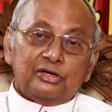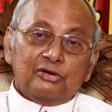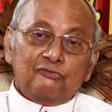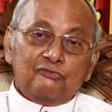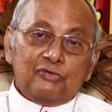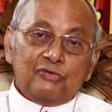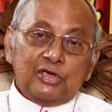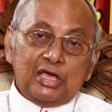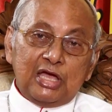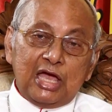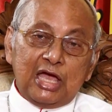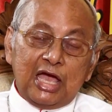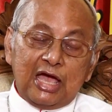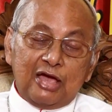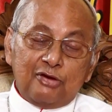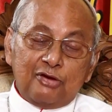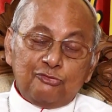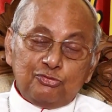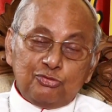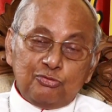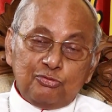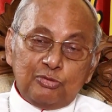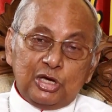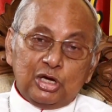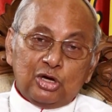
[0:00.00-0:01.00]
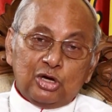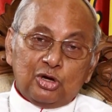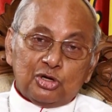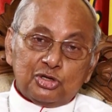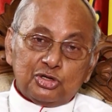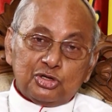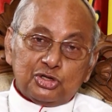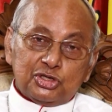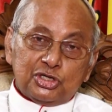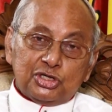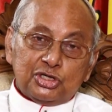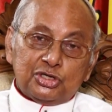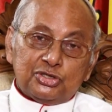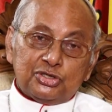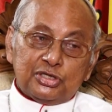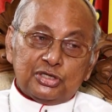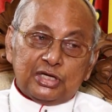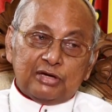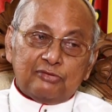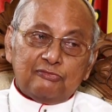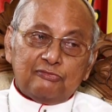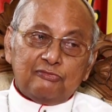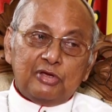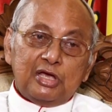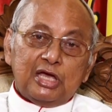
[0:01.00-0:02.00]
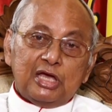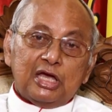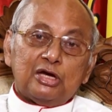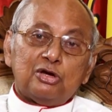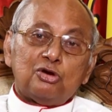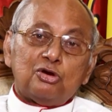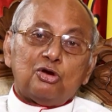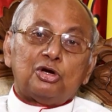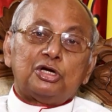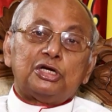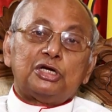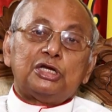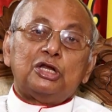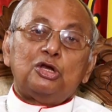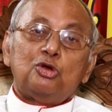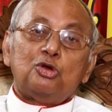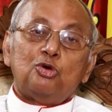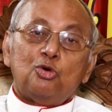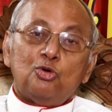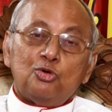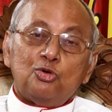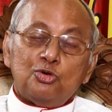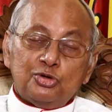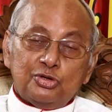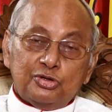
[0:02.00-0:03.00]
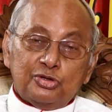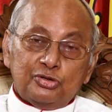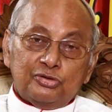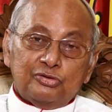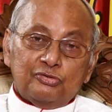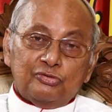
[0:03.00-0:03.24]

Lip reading: we have to be conscious that we are not alone.